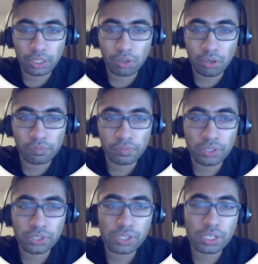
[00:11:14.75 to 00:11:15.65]

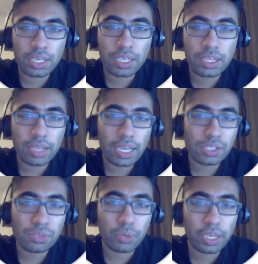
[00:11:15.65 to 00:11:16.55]
conference,
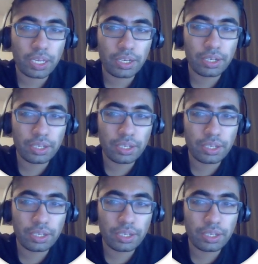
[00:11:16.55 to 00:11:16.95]
that's when